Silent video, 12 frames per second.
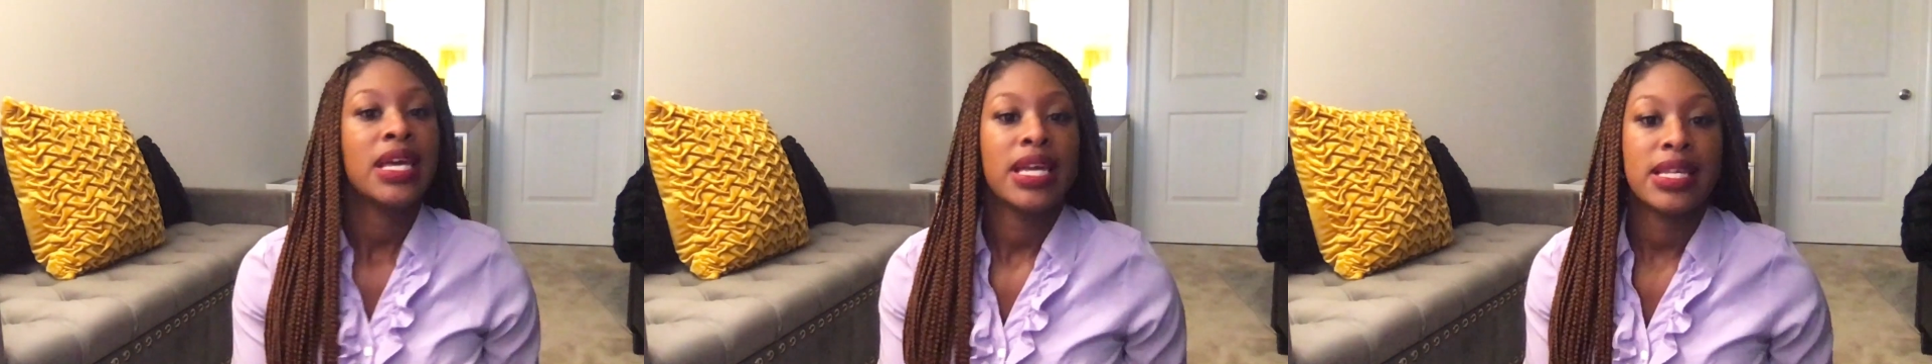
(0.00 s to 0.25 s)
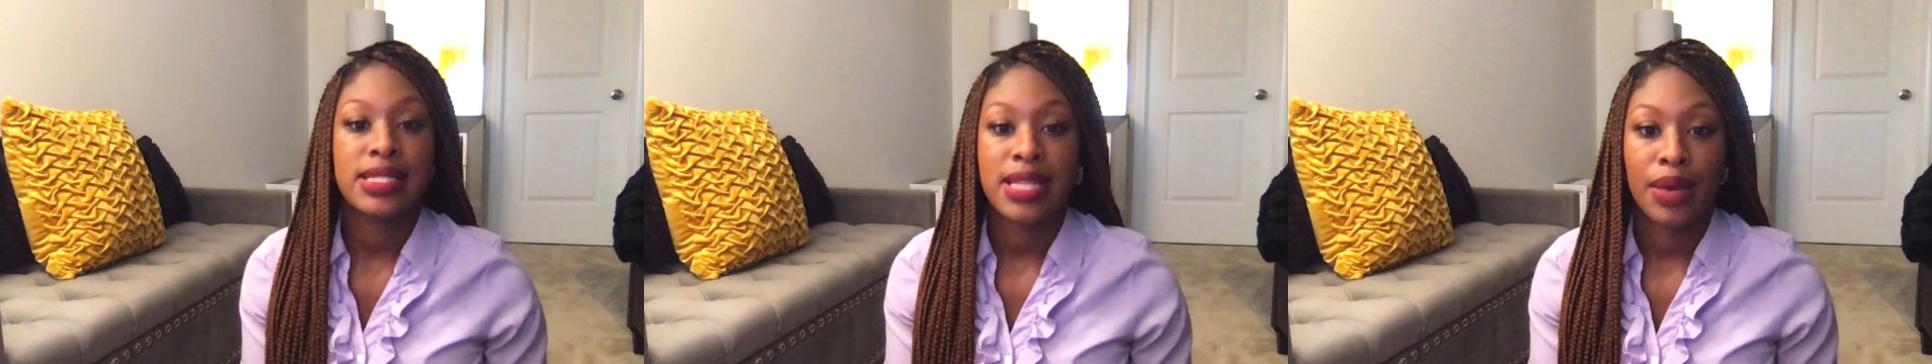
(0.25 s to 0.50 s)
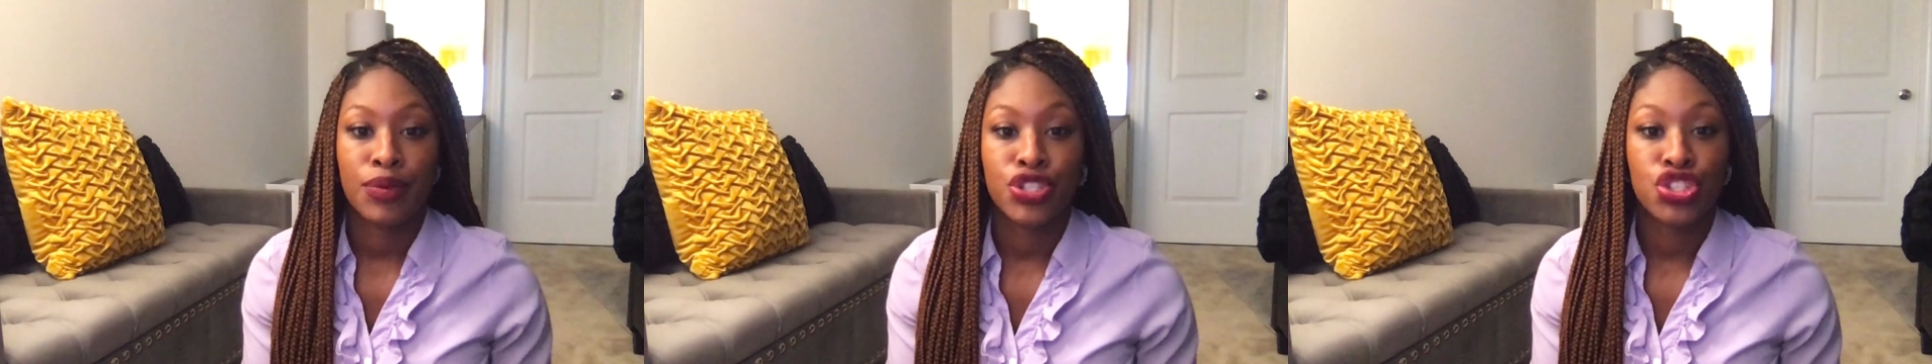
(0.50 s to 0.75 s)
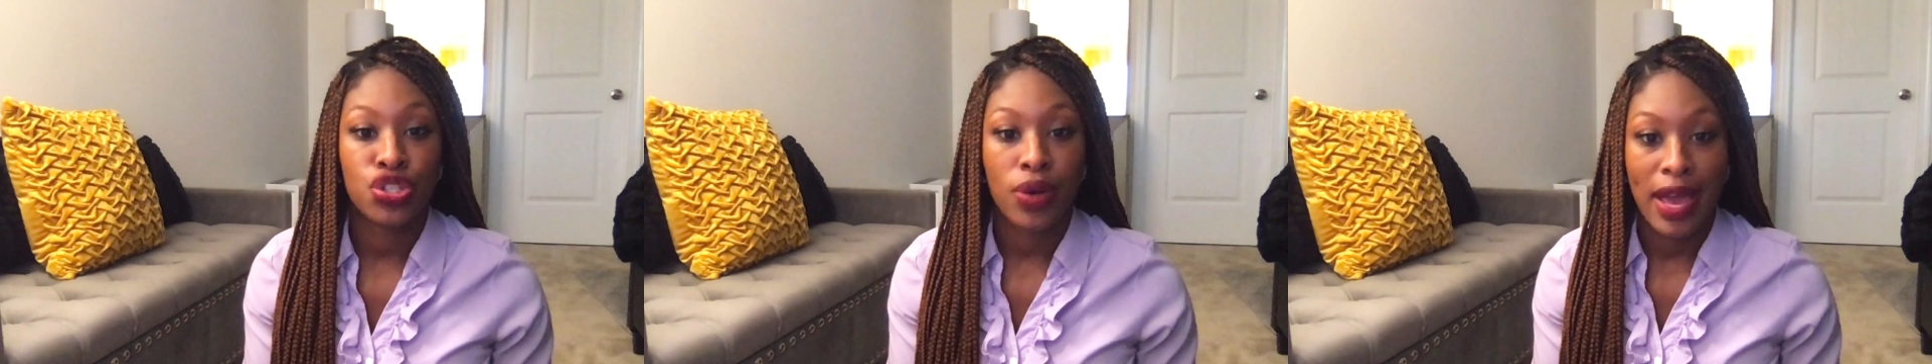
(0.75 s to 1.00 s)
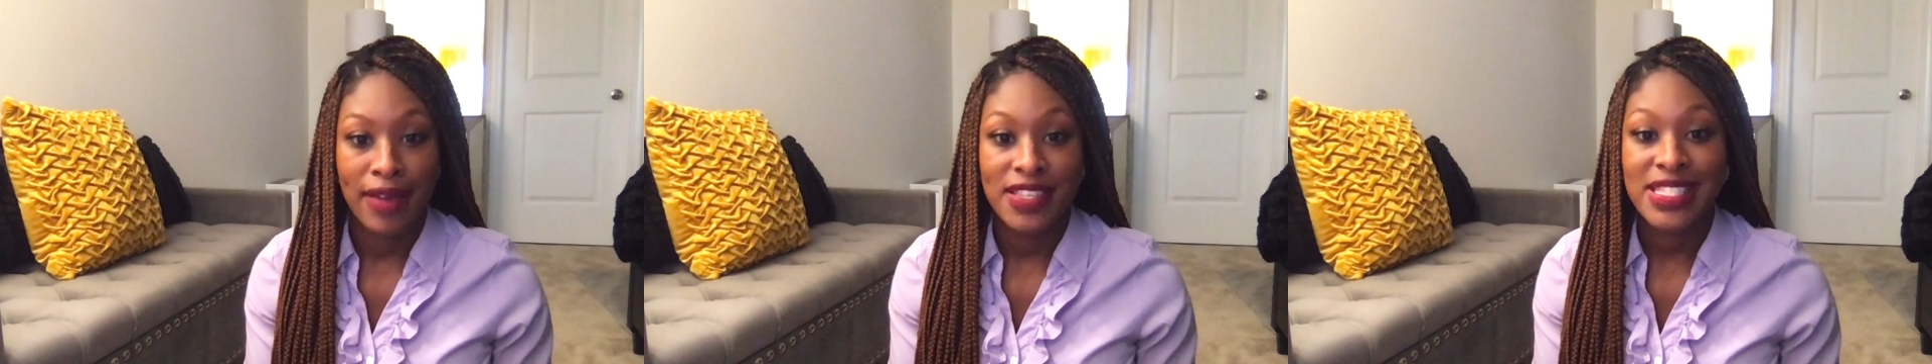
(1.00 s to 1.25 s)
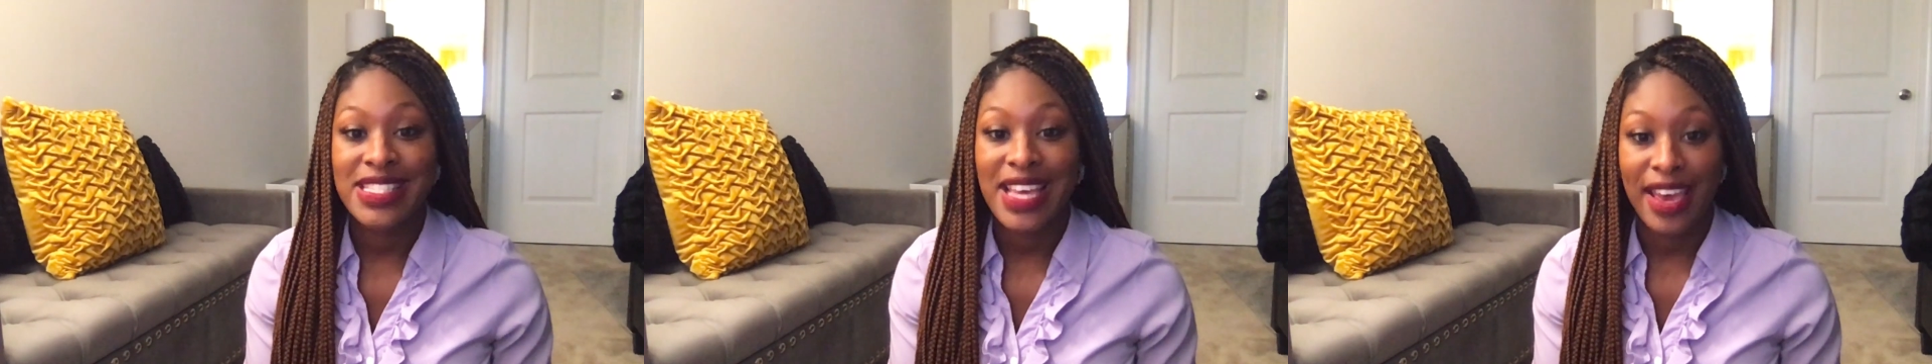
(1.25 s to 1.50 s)
his name was
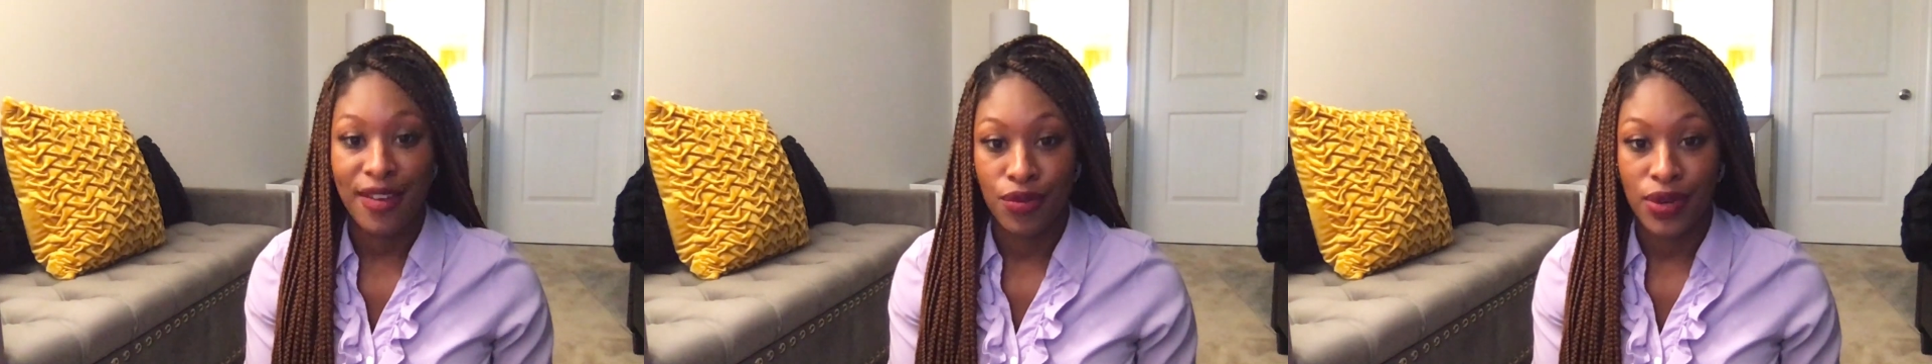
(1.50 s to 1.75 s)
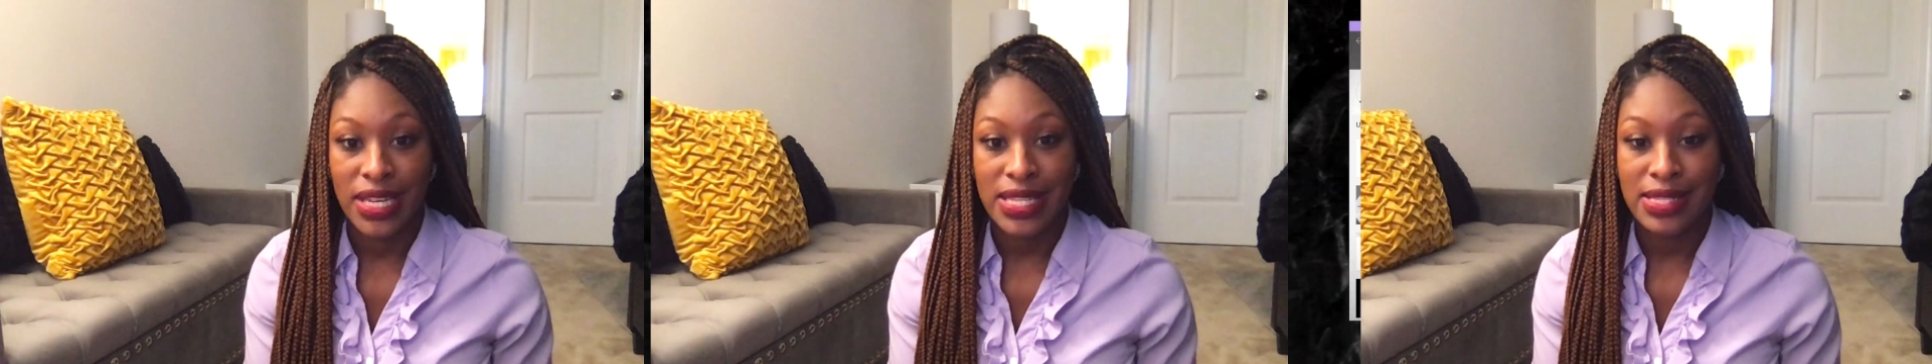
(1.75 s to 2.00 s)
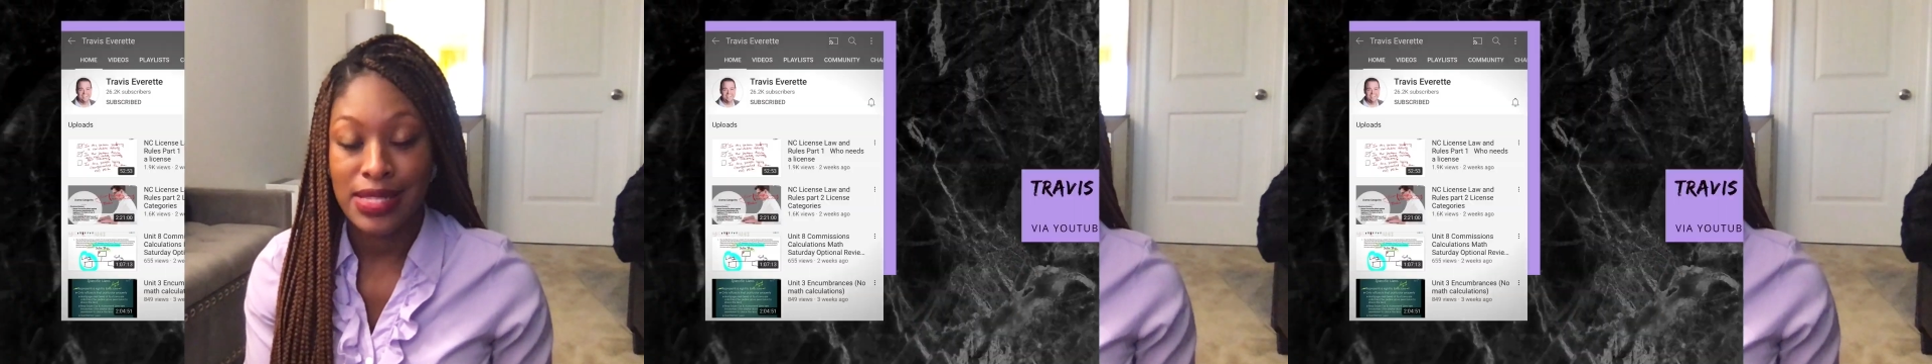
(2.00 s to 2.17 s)
Travis Everette.